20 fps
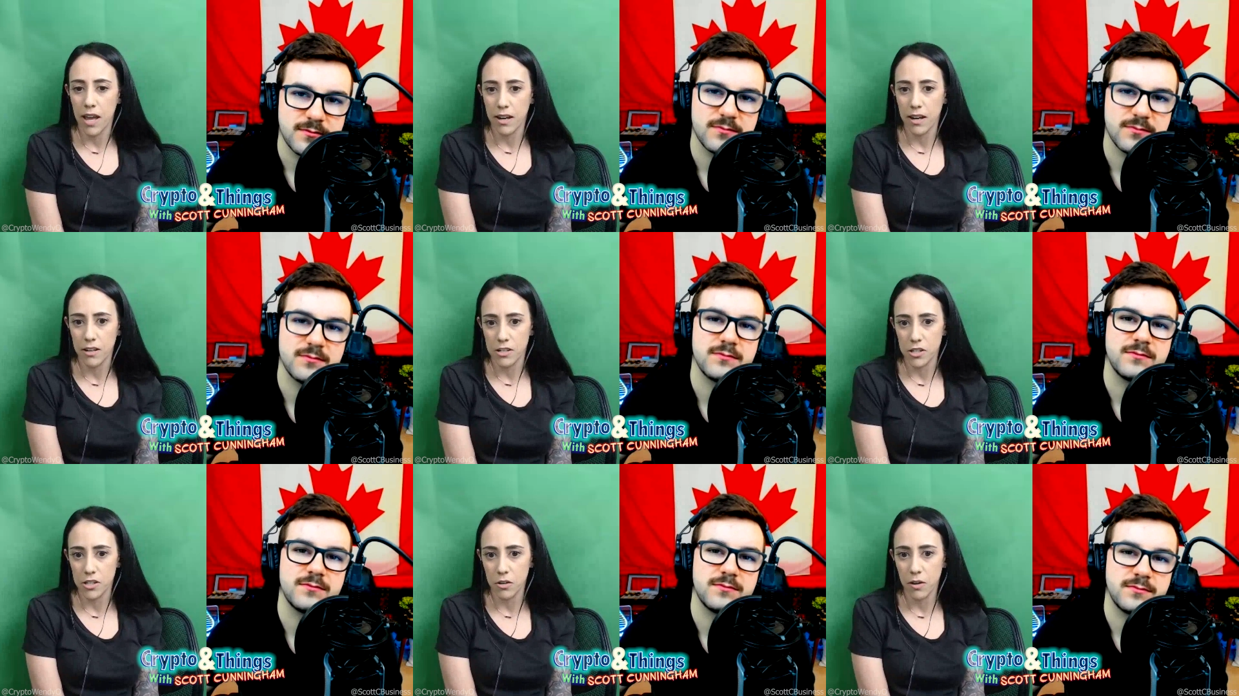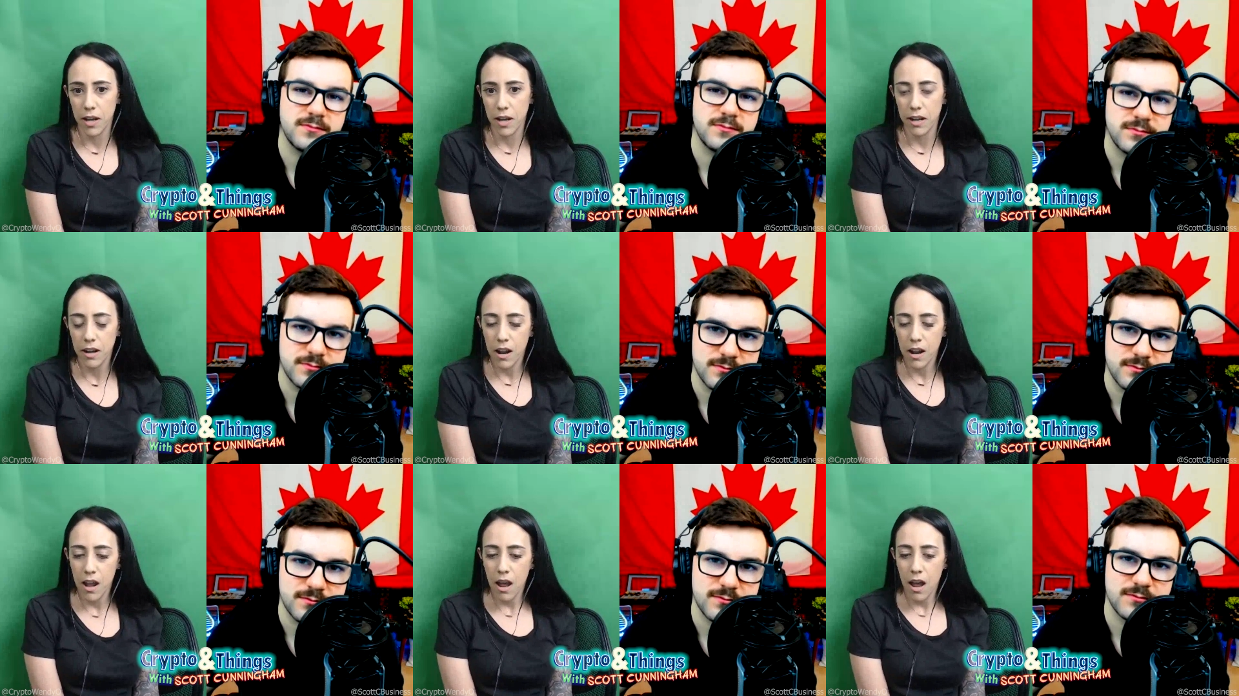Speaker 1: and do it.
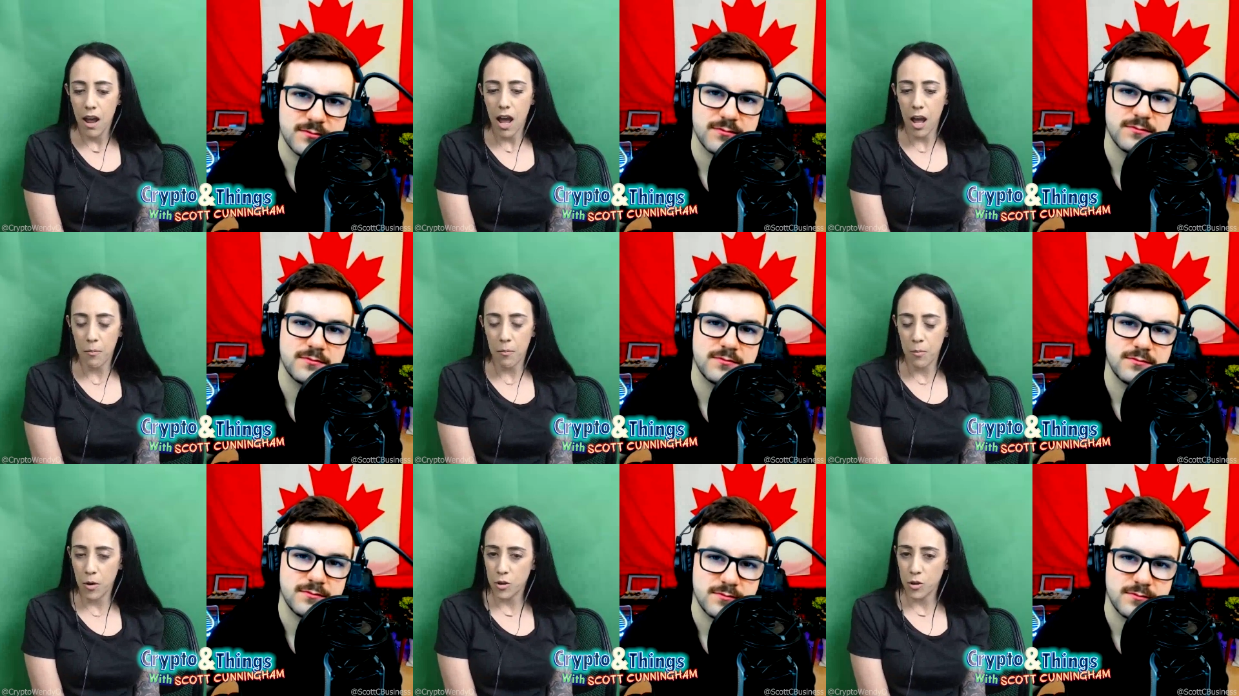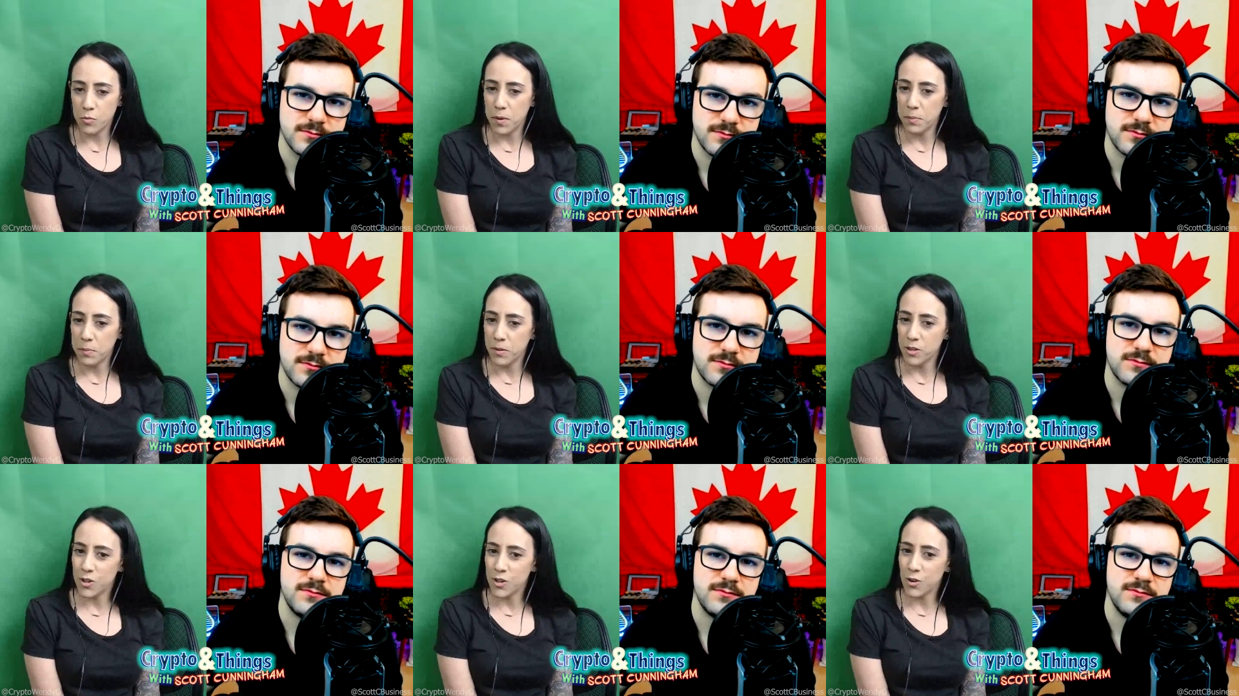Um, most
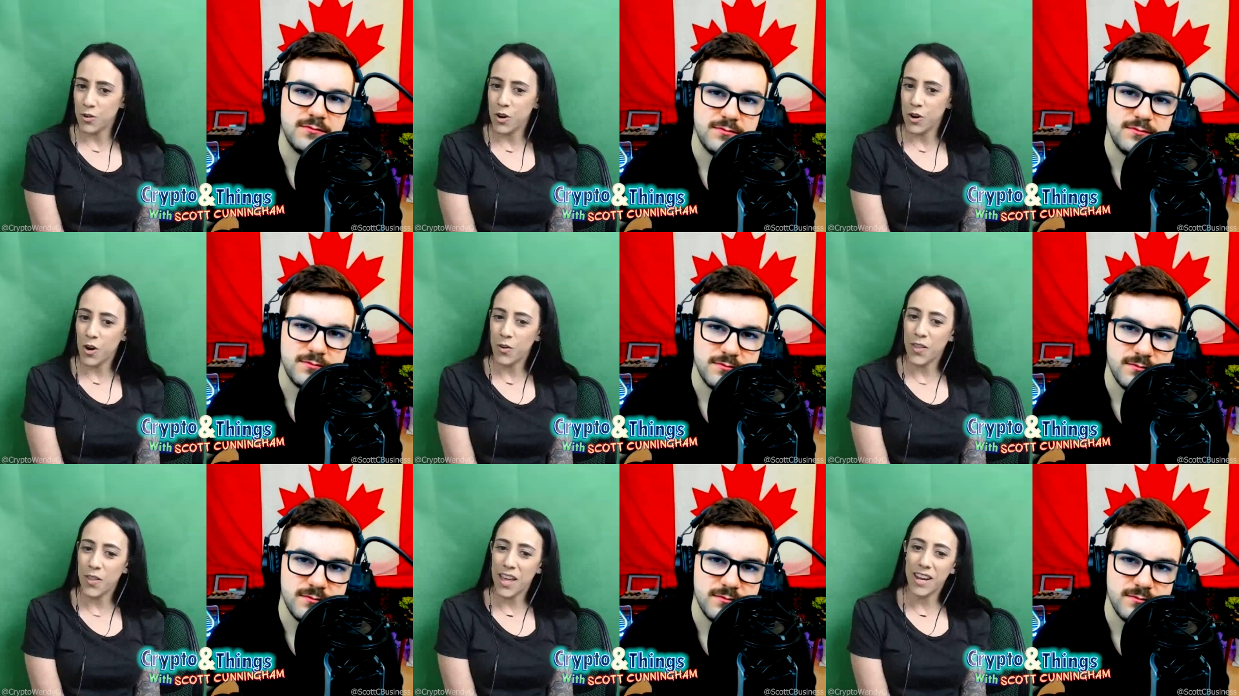people don't know that